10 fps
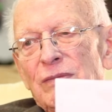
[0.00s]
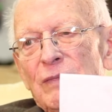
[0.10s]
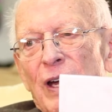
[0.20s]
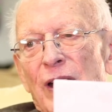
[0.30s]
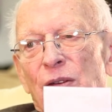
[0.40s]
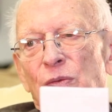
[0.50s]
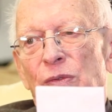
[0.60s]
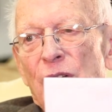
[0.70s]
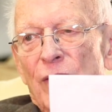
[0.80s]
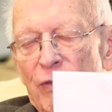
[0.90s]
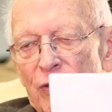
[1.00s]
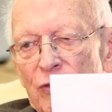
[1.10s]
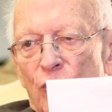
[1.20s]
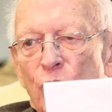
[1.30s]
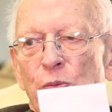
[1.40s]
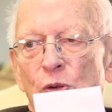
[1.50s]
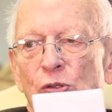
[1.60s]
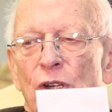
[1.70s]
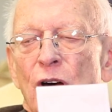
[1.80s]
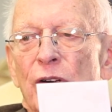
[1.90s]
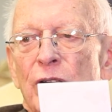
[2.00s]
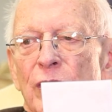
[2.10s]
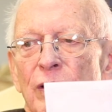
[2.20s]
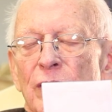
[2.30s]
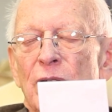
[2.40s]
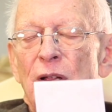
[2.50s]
I, of the group you saw here,